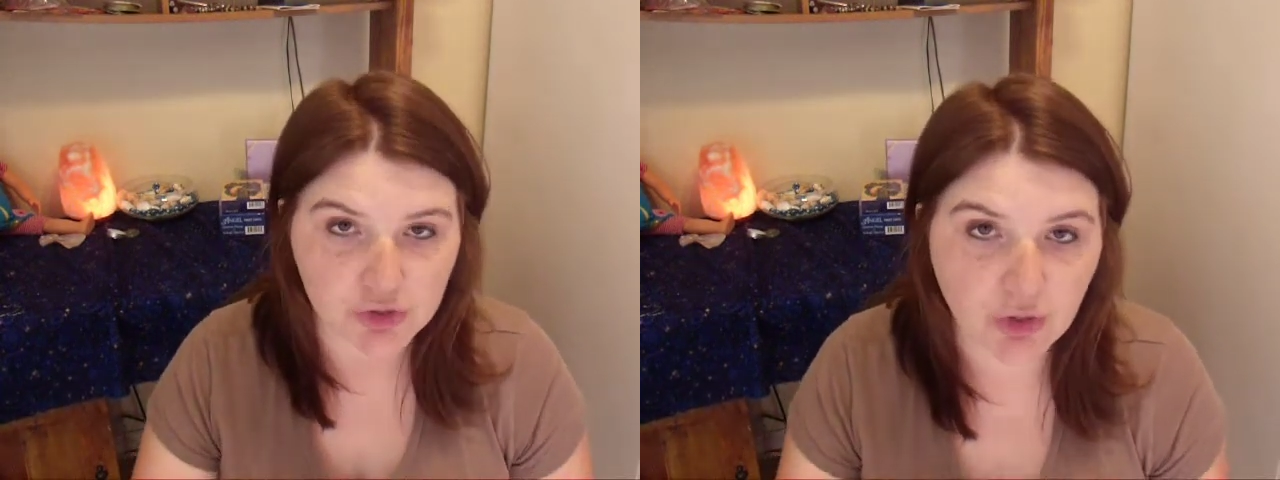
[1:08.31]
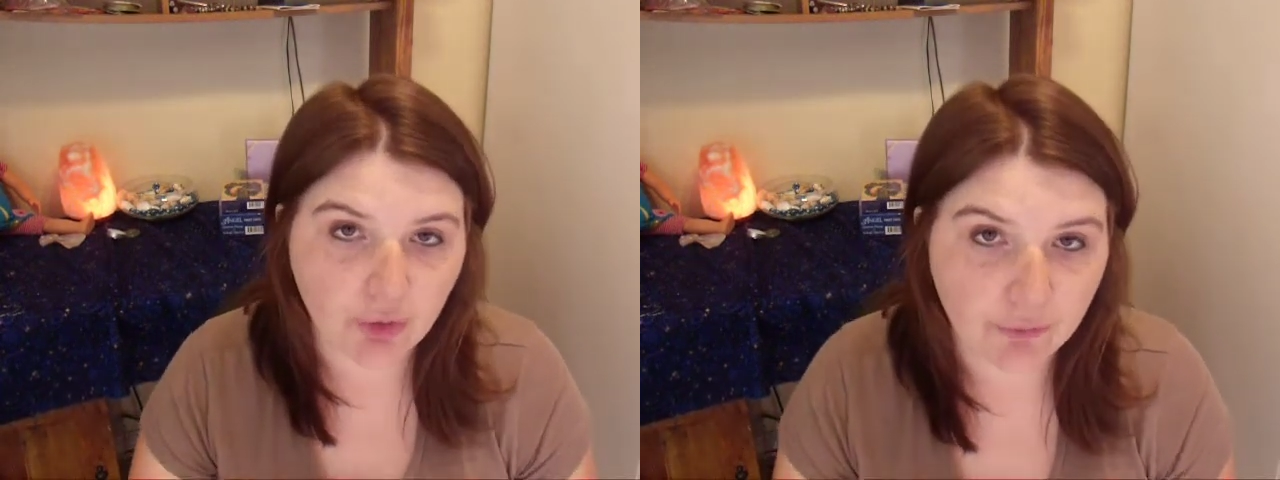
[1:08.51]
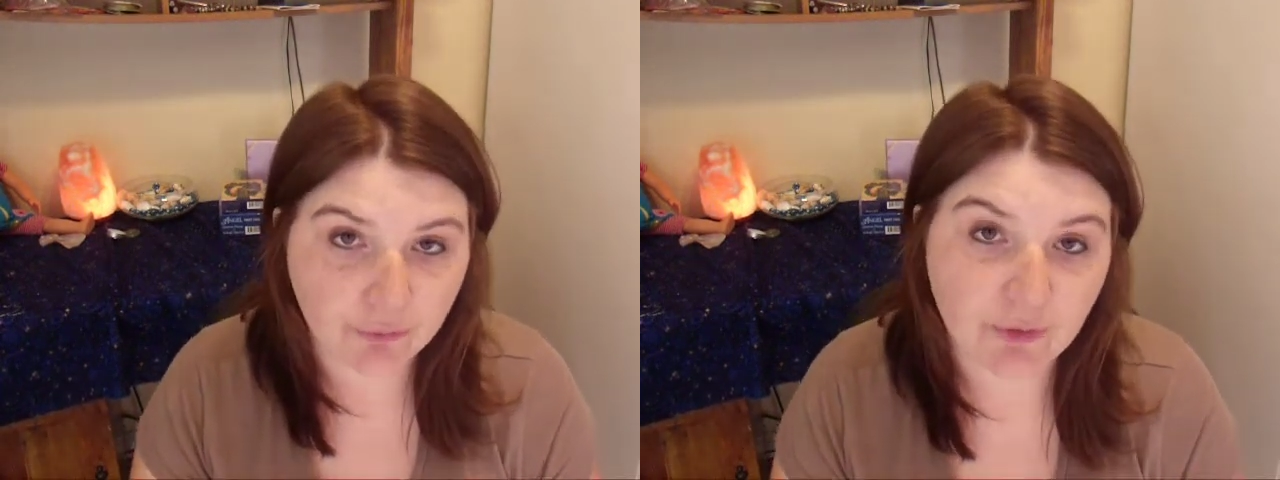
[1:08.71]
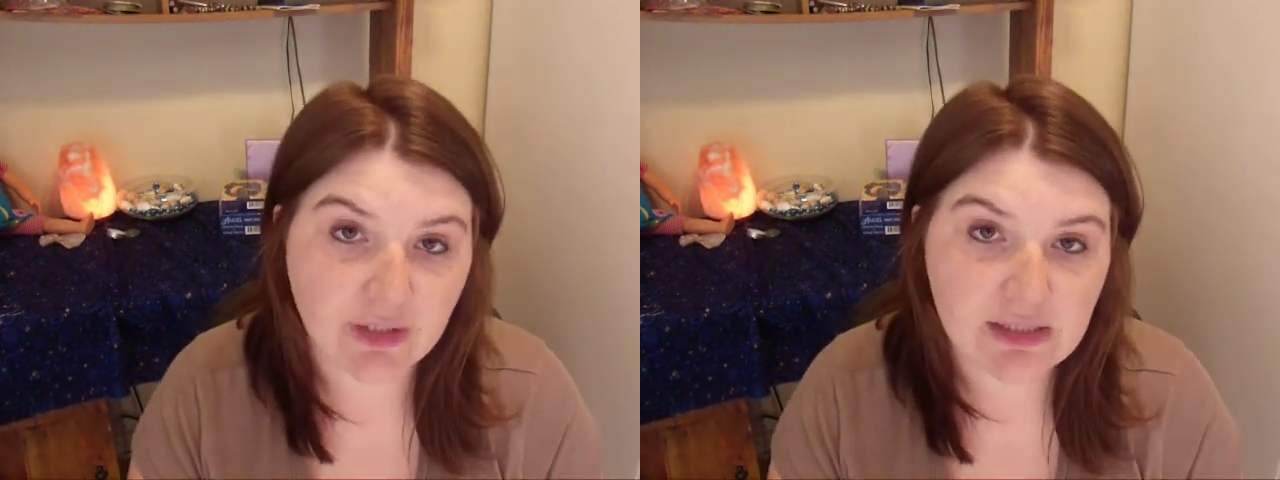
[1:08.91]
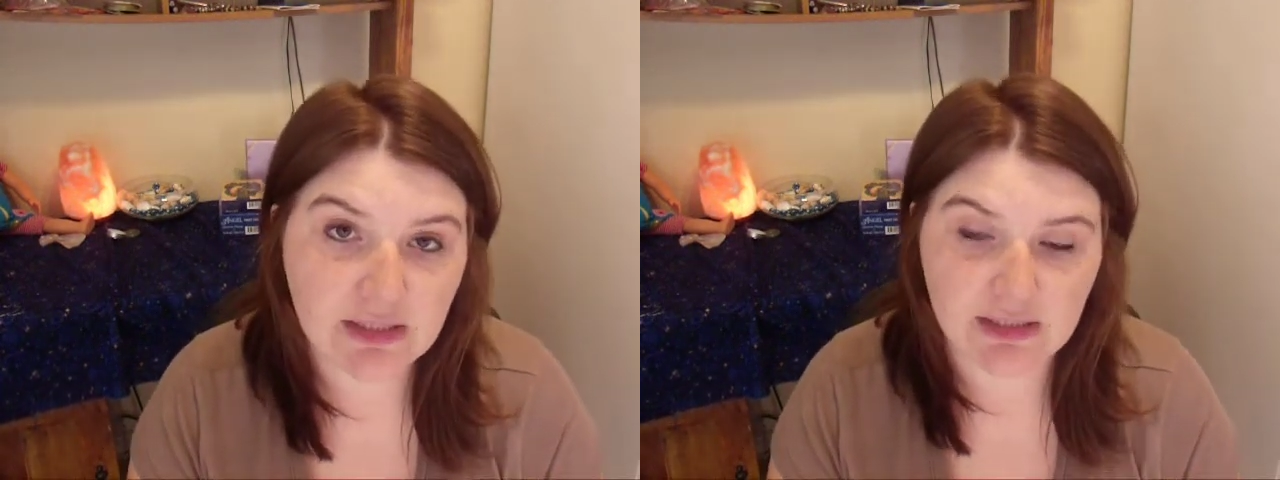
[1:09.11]
So for
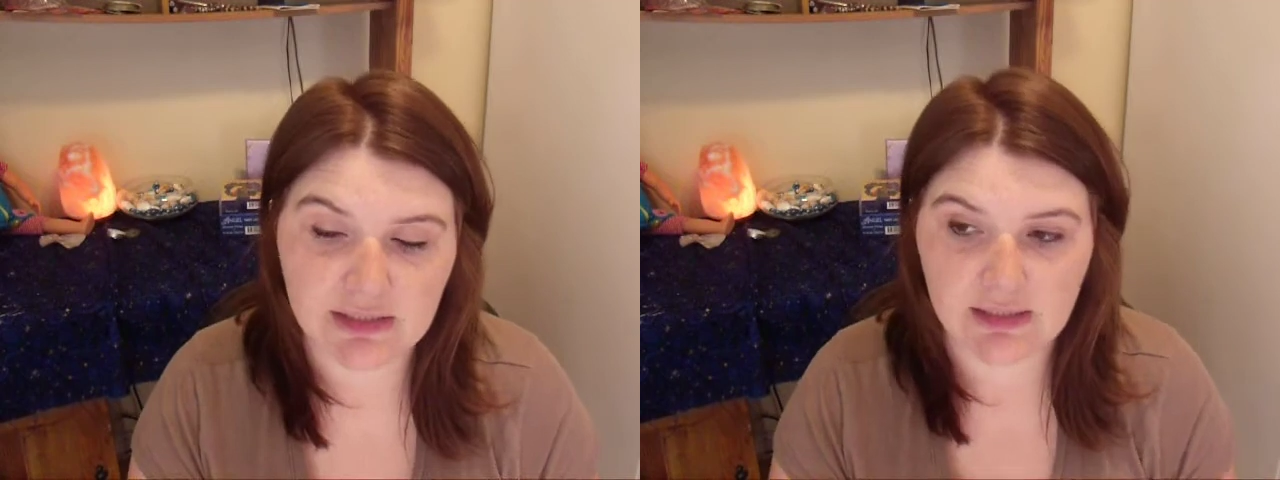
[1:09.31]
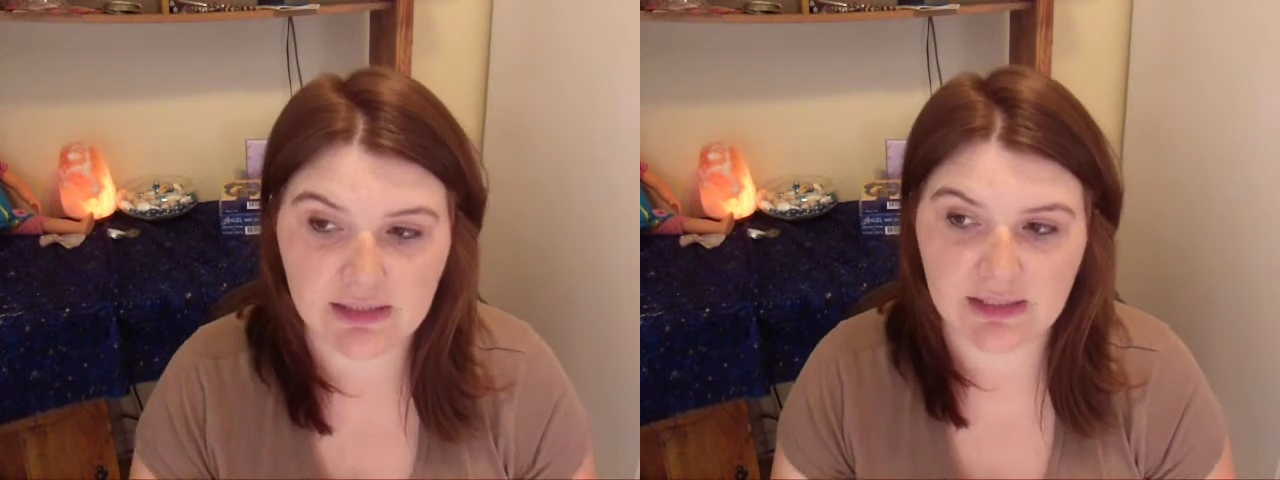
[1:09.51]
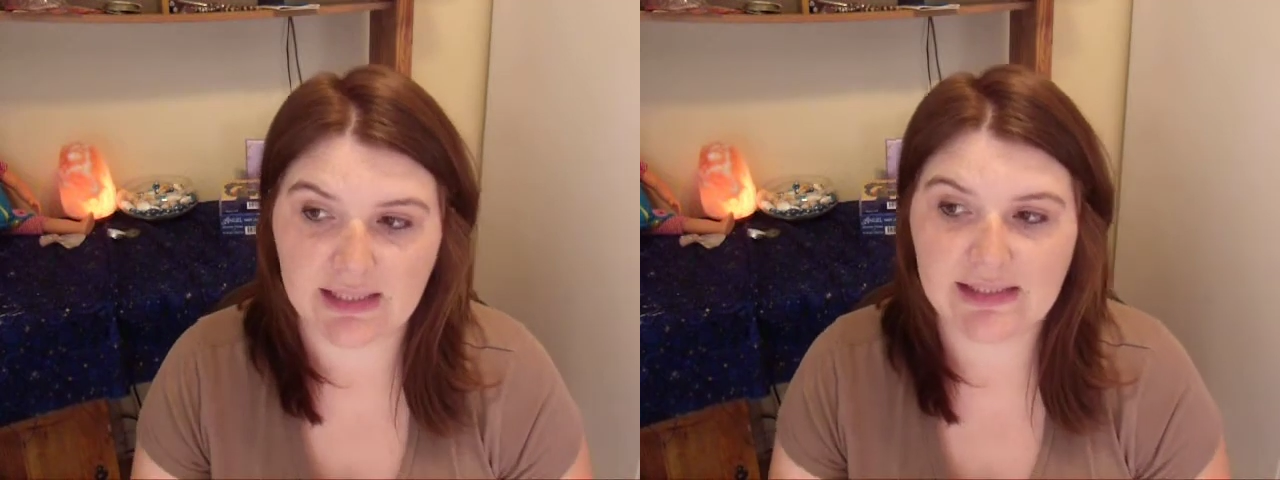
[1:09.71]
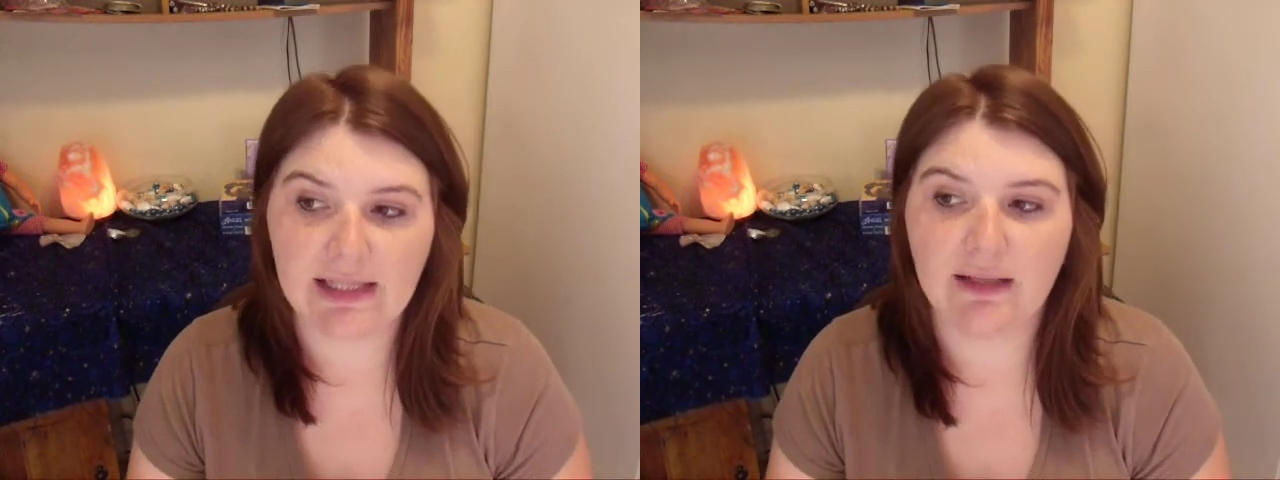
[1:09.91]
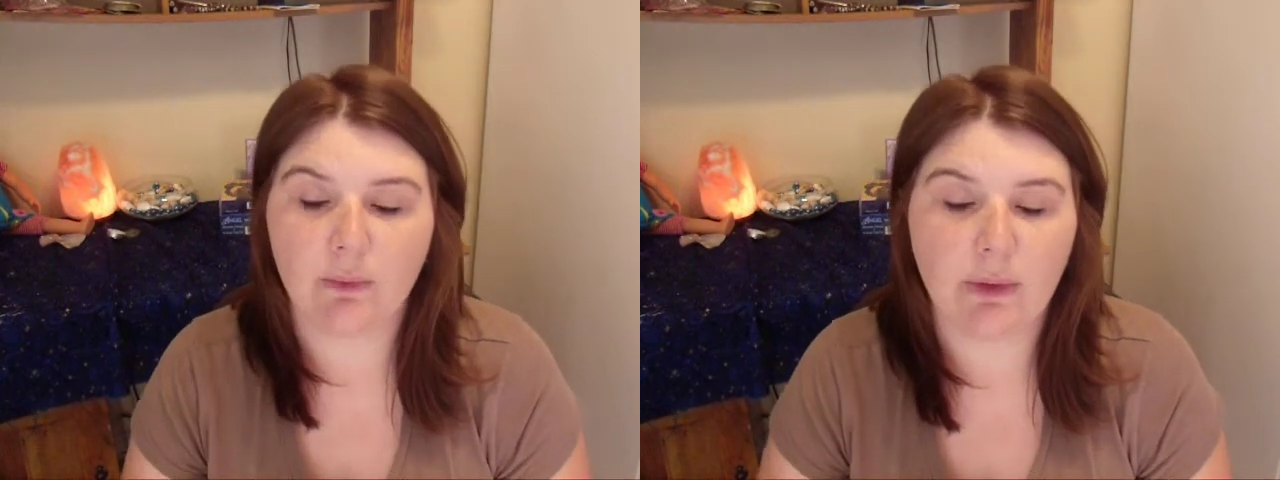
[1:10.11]
this instance, let's
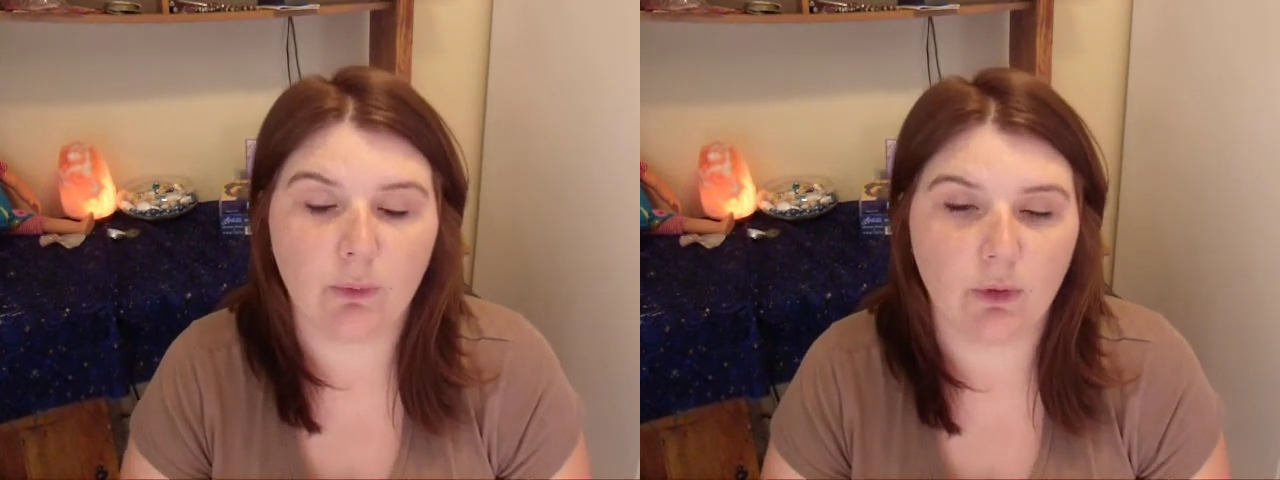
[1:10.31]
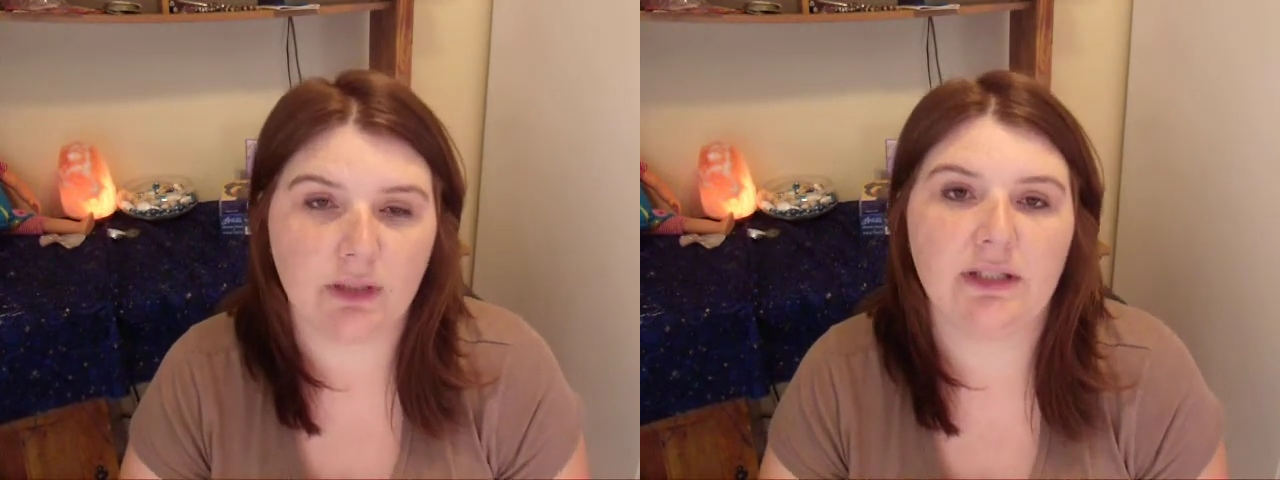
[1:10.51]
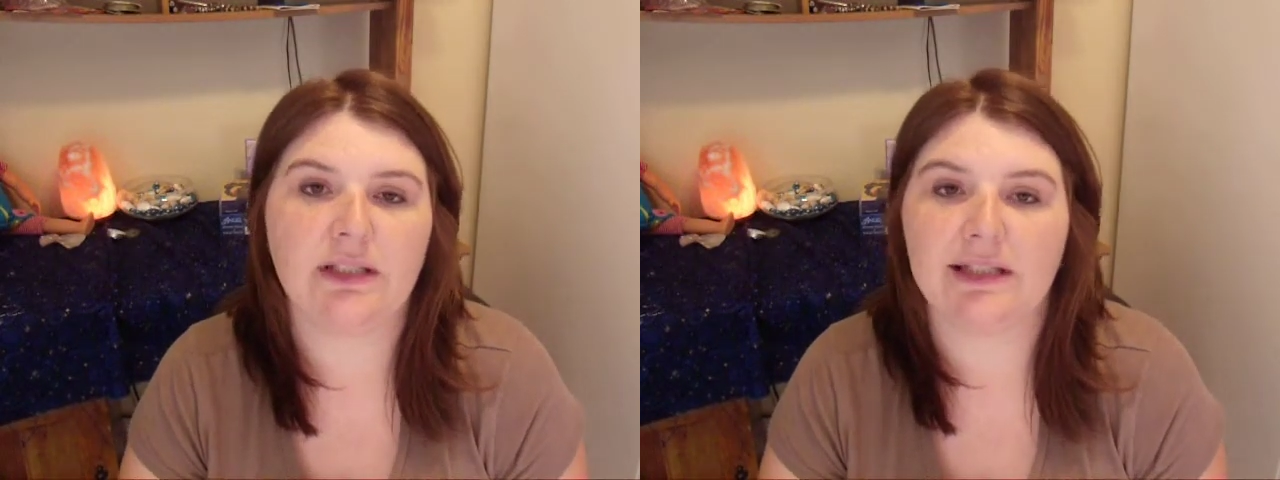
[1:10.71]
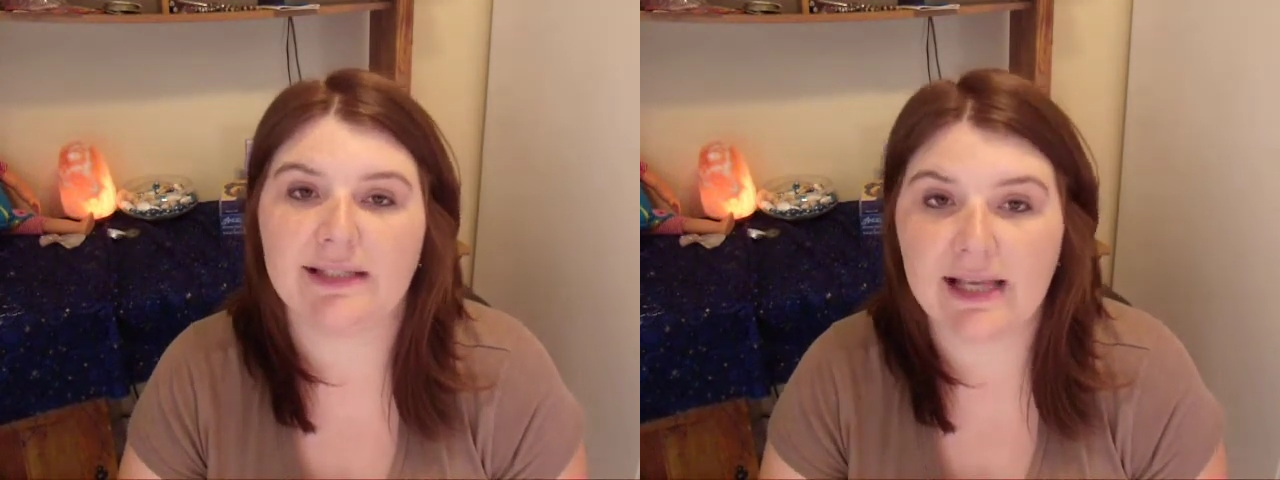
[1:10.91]
say that we wanted to